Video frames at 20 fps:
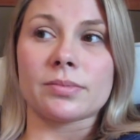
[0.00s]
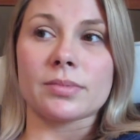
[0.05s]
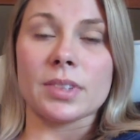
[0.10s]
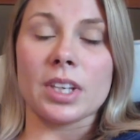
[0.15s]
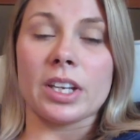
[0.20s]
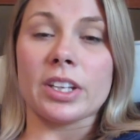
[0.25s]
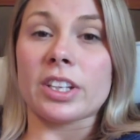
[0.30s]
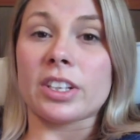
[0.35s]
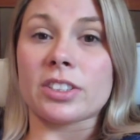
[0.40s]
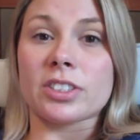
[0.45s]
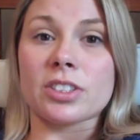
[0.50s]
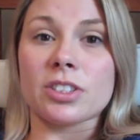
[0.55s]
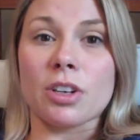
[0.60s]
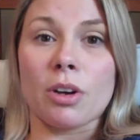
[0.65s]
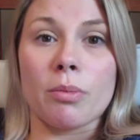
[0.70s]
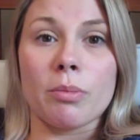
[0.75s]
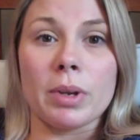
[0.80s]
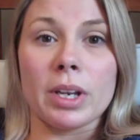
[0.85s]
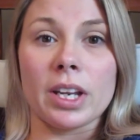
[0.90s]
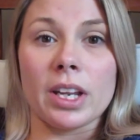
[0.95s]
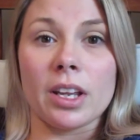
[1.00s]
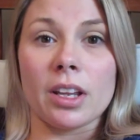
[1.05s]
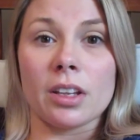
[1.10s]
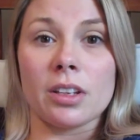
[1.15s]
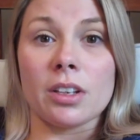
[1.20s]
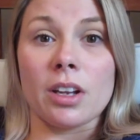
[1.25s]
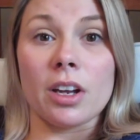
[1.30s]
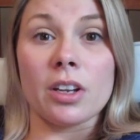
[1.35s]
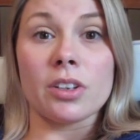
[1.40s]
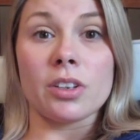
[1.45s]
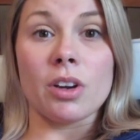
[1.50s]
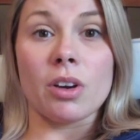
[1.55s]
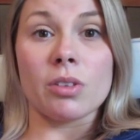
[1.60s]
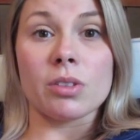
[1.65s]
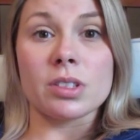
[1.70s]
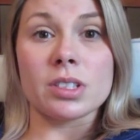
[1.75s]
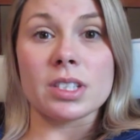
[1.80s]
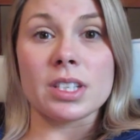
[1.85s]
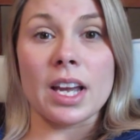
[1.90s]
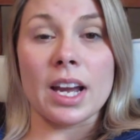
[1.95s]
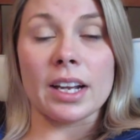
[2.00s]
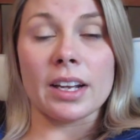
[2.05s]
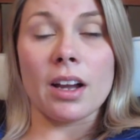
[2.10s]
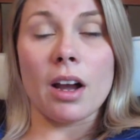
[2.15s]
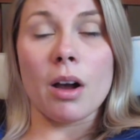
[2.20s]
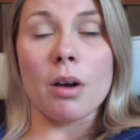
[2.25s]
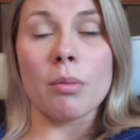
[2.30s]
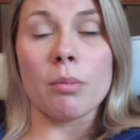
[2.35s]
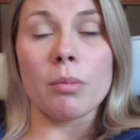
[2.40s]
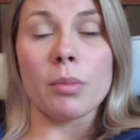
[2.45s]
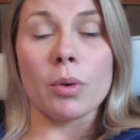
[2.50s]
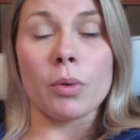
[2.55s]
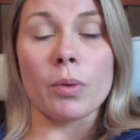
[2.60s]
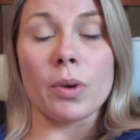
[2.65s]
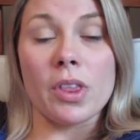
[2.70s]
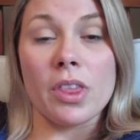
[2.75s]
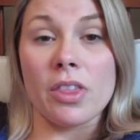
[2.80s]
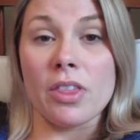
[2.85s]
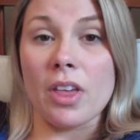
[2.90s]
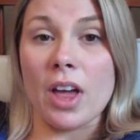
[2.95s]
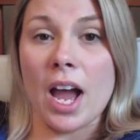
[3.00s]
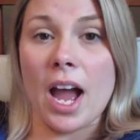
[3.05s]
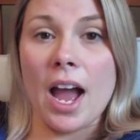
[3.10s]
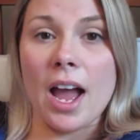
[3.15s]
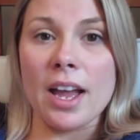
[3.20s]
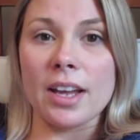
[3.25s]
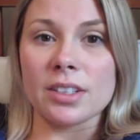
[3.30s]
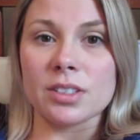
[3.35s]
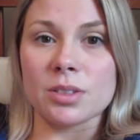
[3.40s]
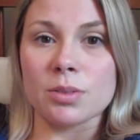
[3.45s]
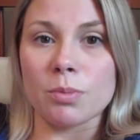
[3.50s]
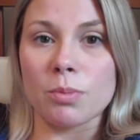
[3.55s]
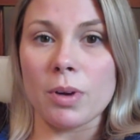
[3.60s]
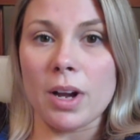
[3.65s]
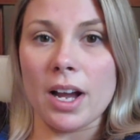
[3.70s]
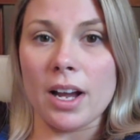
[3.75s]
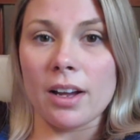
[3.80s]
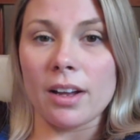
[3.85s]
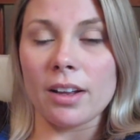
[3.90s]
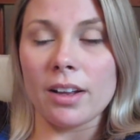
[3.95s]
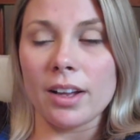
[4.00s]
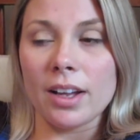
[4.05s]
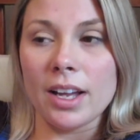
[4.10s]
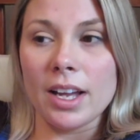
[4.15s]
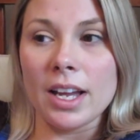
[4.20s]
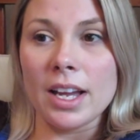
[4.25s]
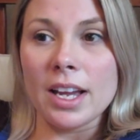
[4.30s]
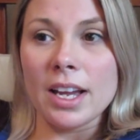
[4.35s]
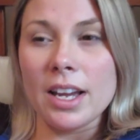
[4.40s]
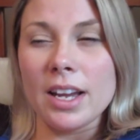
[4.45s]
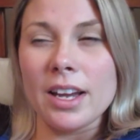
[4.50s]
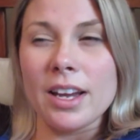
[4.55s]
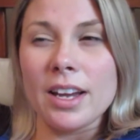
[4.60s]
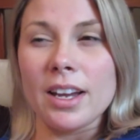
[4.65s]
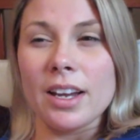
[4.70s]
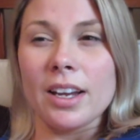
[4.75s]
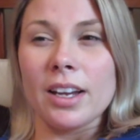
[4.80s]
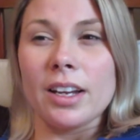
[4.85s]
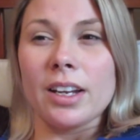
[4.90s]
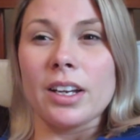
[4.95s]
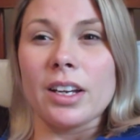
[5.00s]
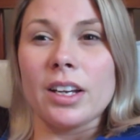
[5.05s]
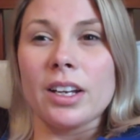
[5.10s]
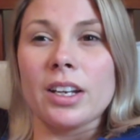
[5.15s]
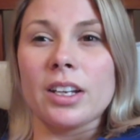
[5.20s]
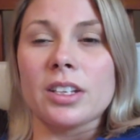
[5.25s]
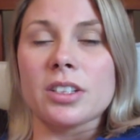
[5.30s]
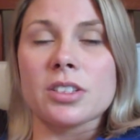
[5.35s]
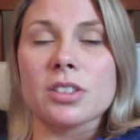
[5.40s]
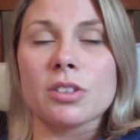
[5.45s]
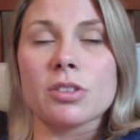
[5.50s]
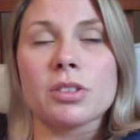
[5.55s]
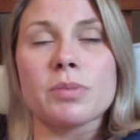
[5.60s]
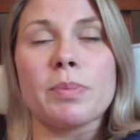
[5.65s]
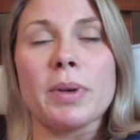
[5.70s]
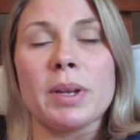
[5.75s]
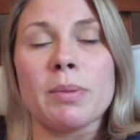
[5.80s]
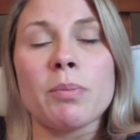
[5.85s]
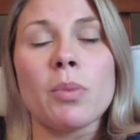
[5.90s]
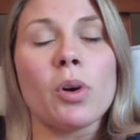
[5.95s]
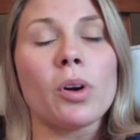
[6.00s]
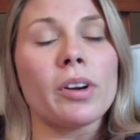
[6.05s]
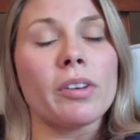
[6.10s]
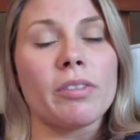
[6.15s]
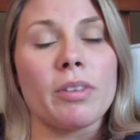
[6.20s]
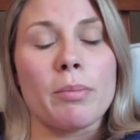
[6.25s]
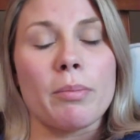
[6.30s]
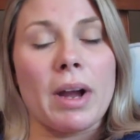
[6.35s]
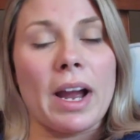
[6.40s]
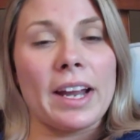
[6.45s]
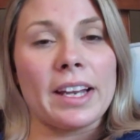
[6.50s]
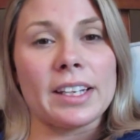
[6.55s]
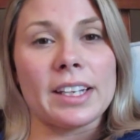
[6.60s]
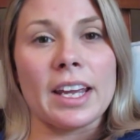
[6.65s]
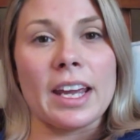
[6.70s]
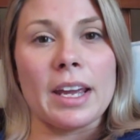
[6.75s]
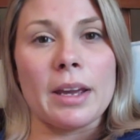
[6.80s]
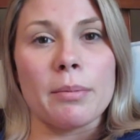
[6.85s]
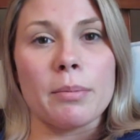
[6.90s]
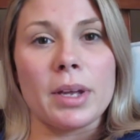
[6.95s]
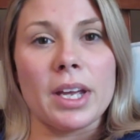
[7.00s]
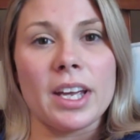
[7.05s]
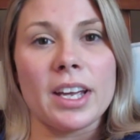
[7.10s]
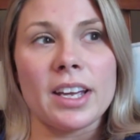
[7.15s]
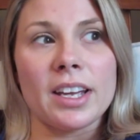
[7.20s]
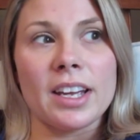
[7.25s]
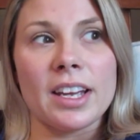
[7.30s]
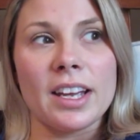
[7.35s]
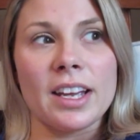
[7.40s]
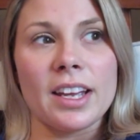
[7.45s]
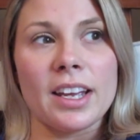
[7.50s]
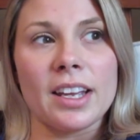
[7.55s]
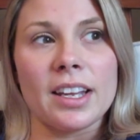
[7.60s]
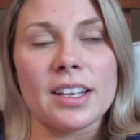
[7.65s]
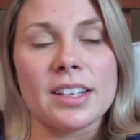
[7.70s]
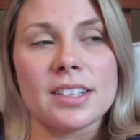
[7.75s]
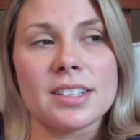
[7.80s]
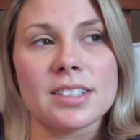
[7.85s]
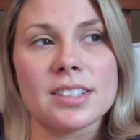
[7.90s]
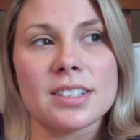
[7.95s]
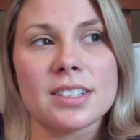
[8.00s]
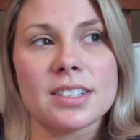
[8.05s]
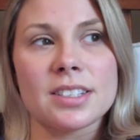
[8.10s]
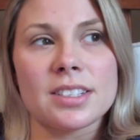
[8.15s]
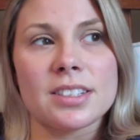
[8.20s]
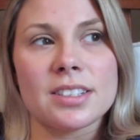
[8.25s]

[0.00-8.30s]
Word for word: there's so many un unknowns that come with that as well. So it's been more of a mind game, and